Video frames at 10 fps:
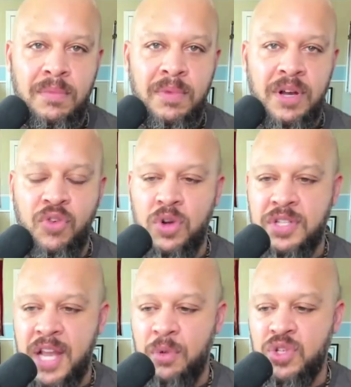and of course,
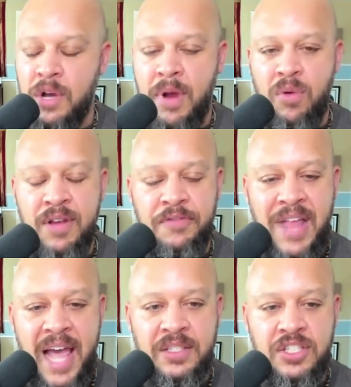now we're talking about red
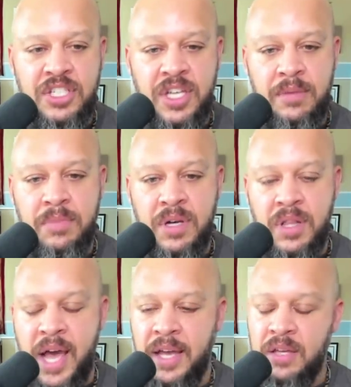flags and shit, but
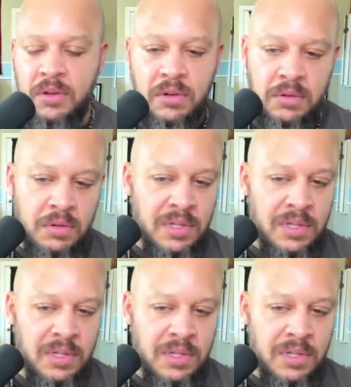like, you know,